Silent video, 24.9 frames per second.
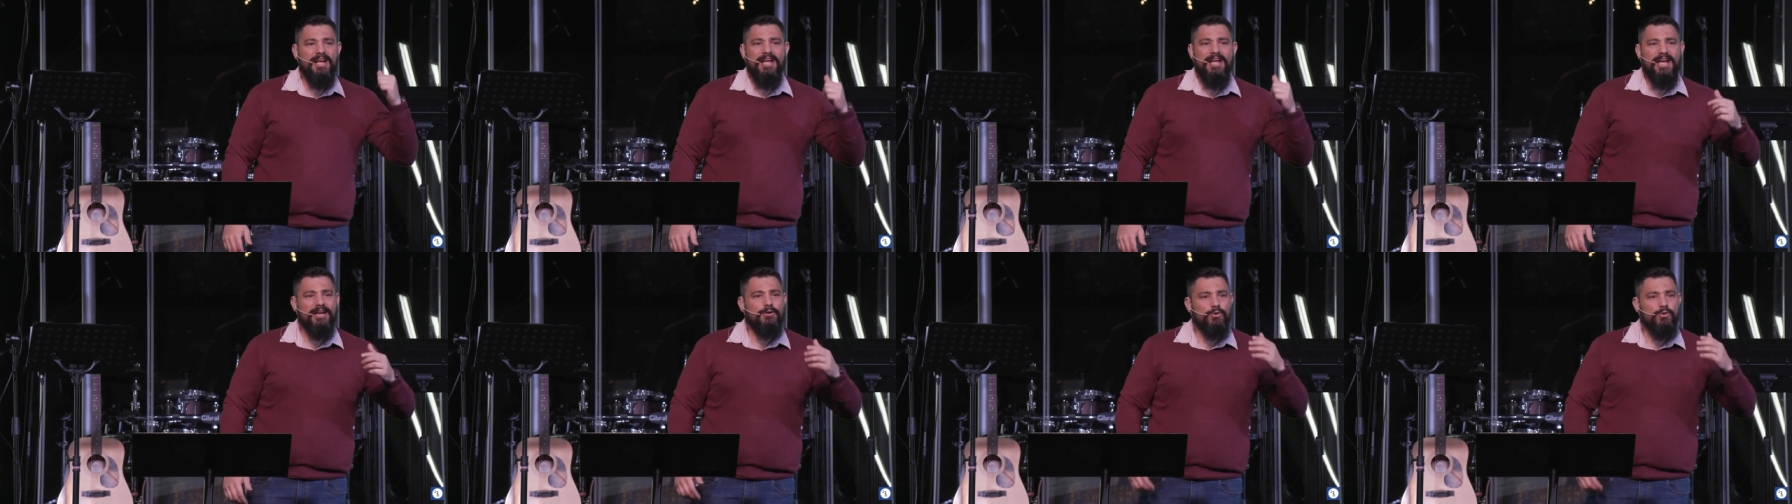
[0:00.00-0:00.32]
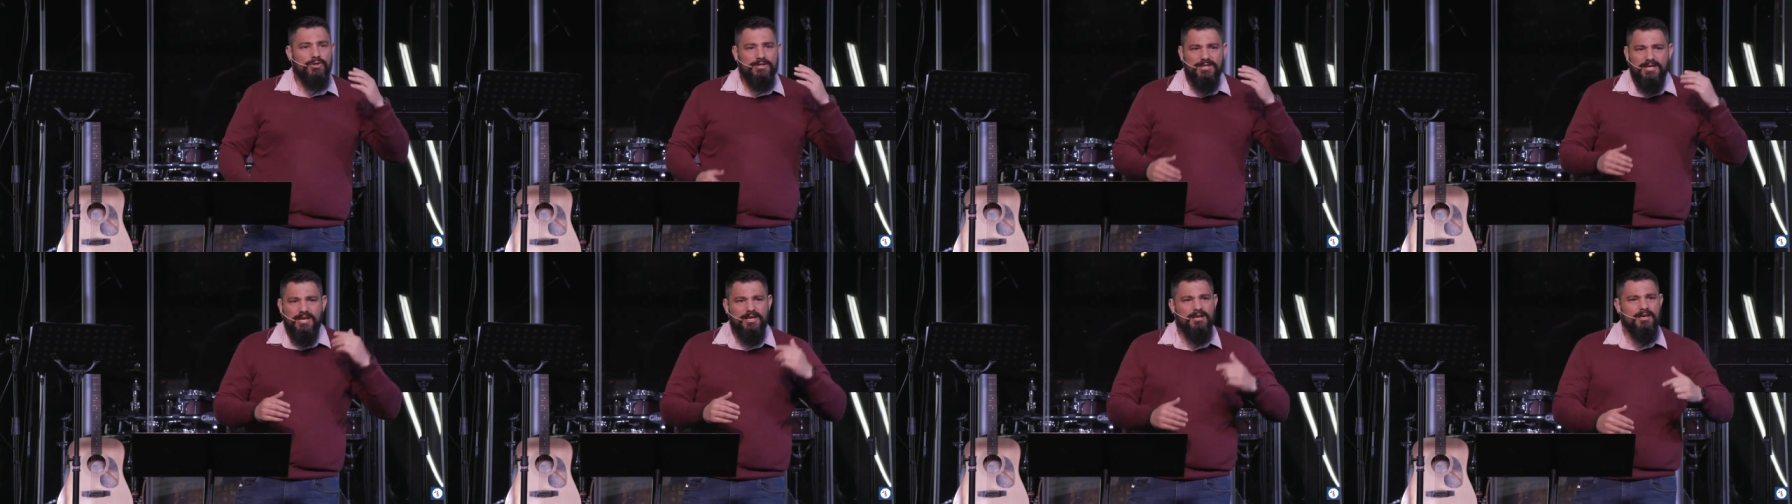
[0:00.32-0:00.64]

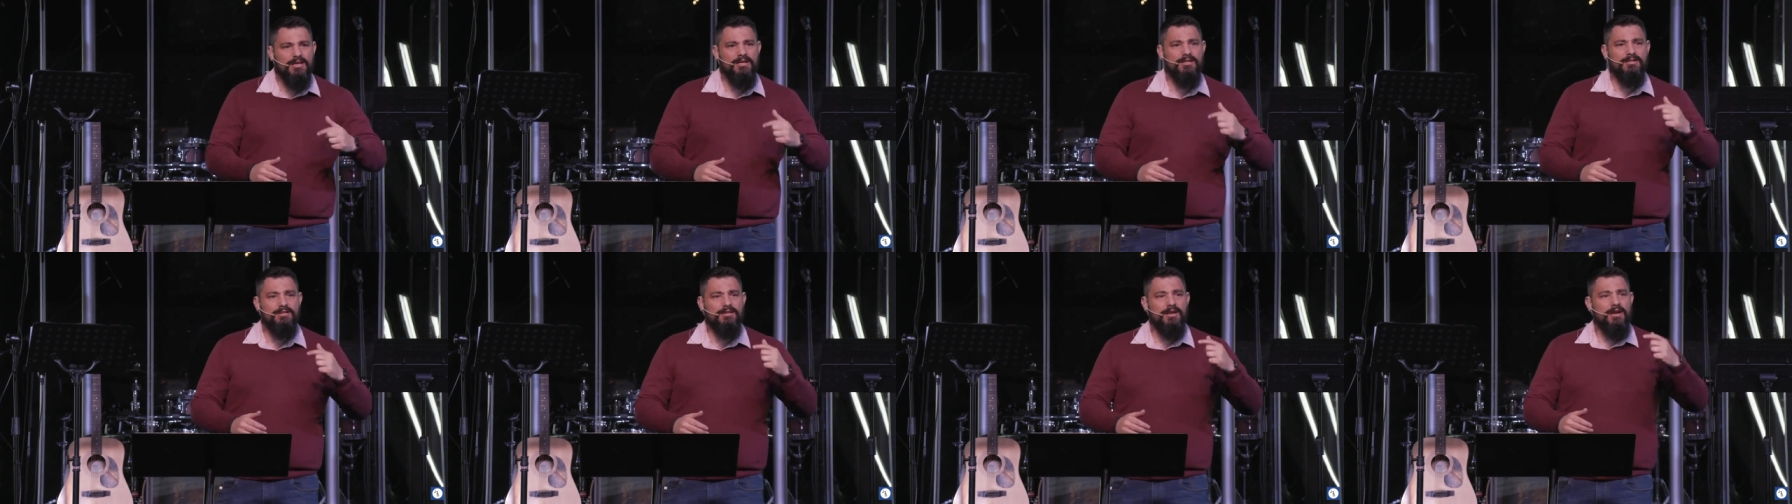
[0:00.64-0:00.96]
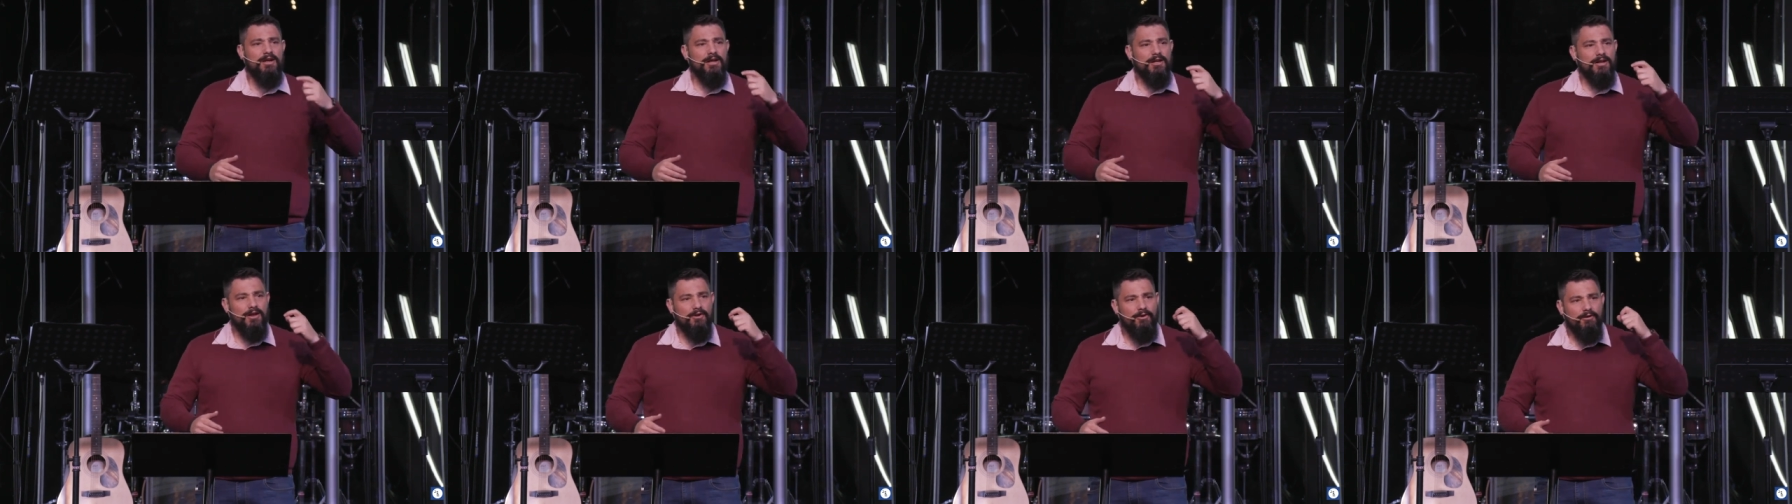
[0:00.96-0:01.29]
it didn't
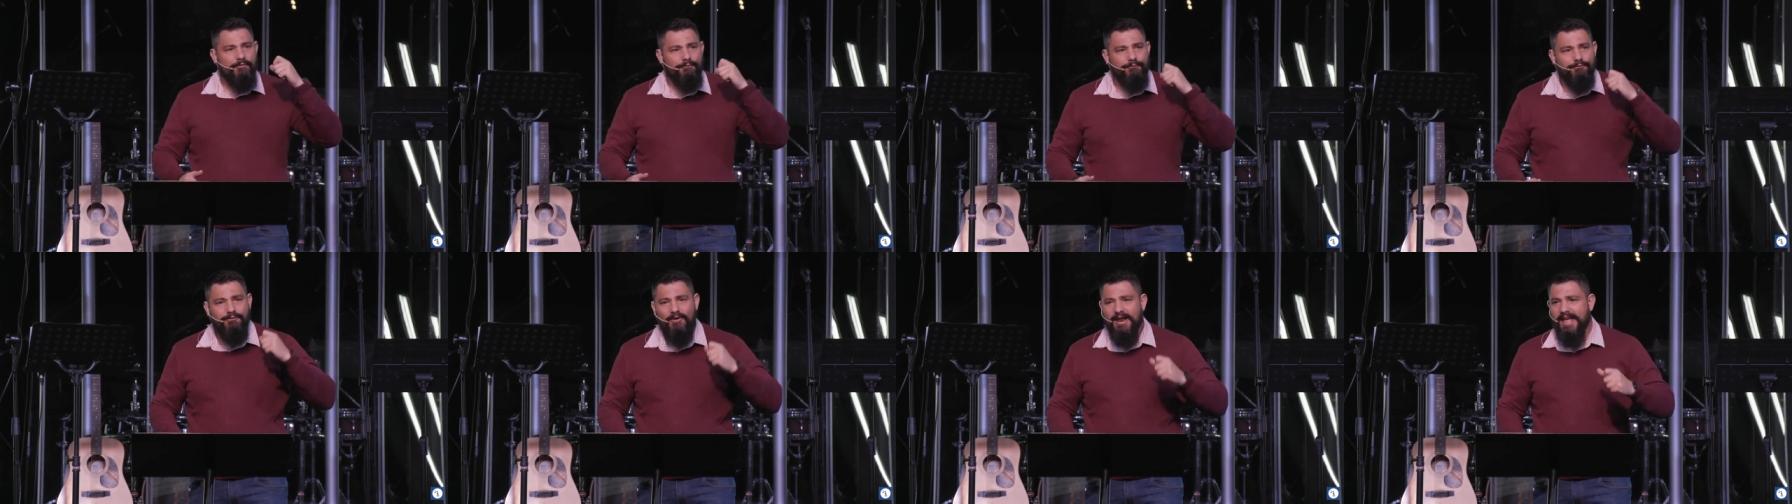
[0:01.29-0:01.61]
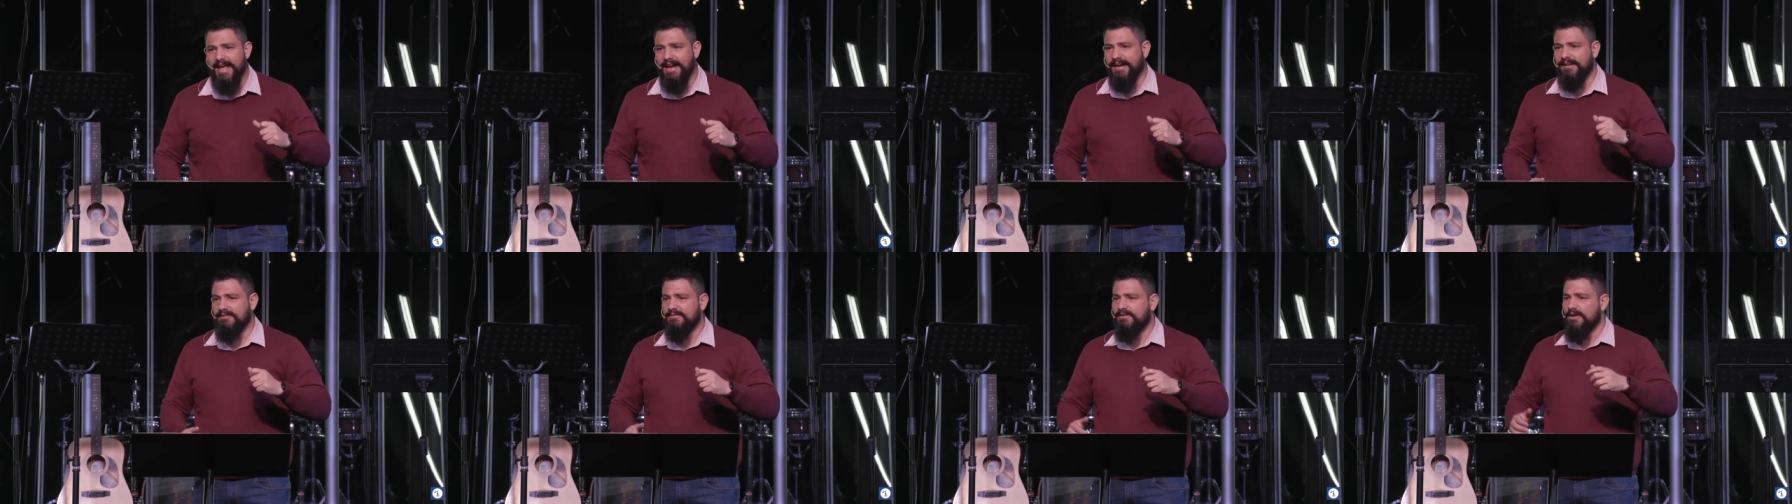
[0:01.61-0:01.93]

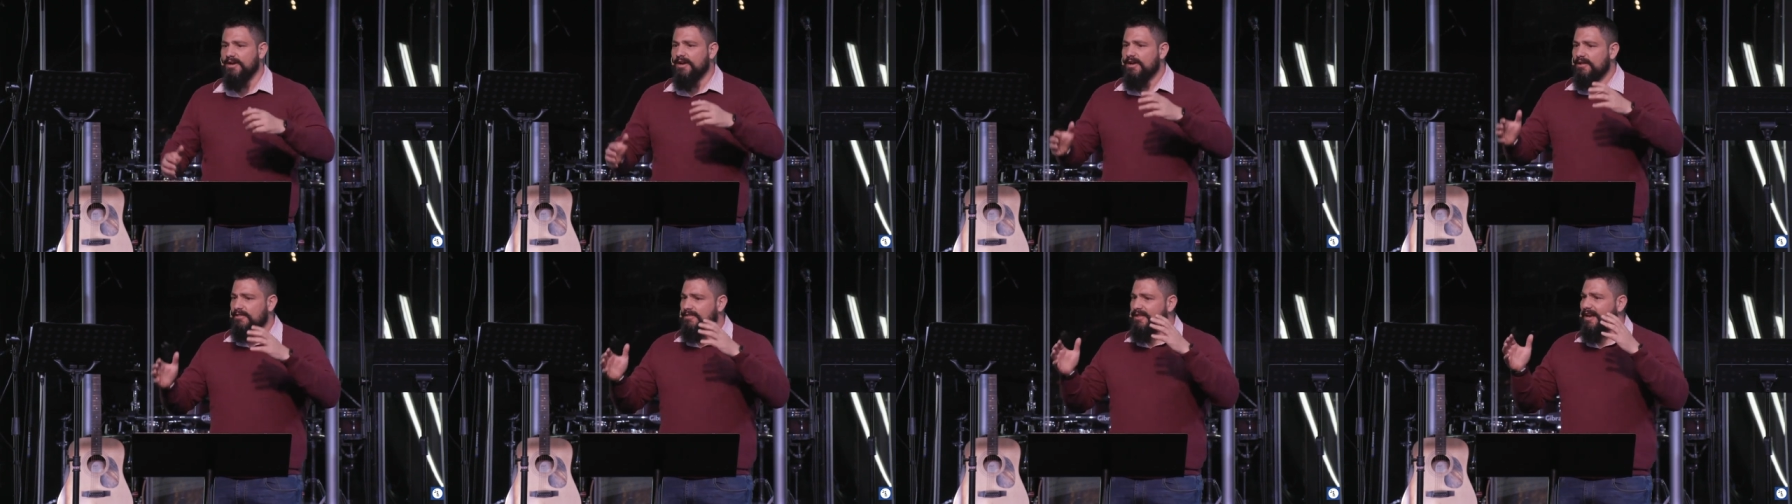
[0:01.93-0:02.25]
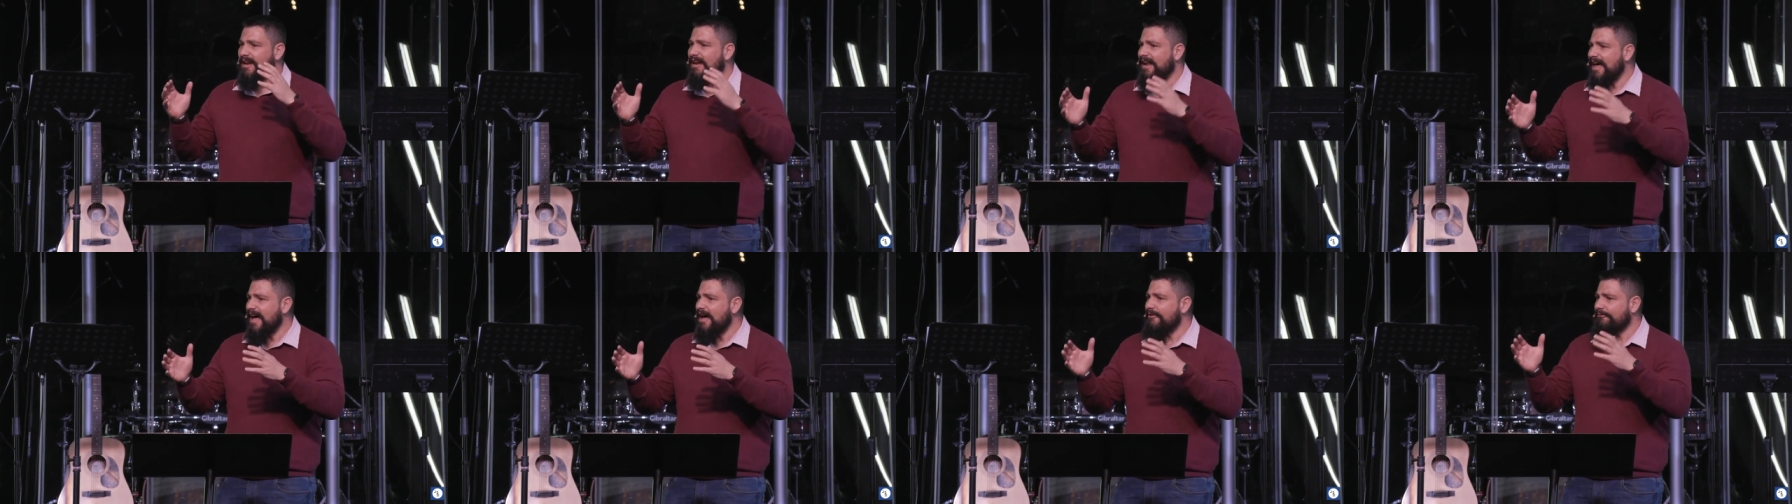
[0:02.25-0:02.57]
reflect the
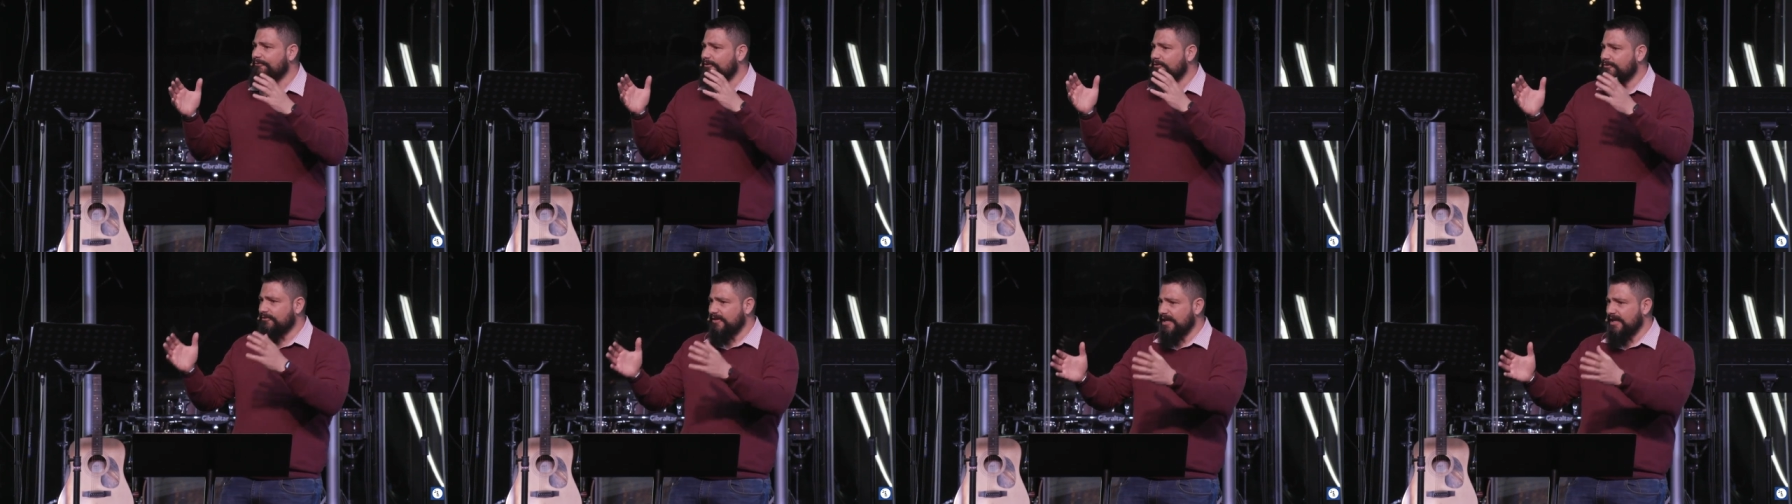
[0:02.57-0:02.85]
life of,